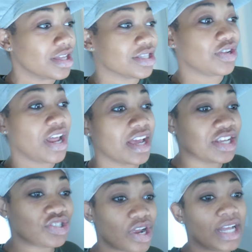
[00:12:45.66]
So now
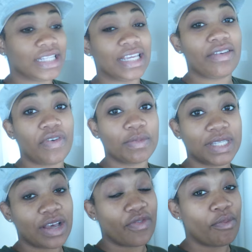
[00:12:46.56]
he's trying to give
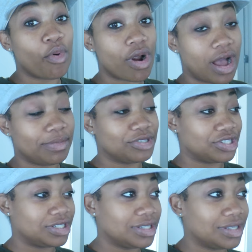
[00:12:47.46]
himself more
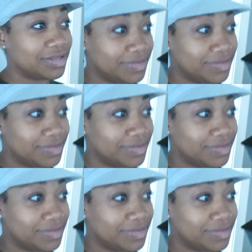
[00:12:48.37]
options.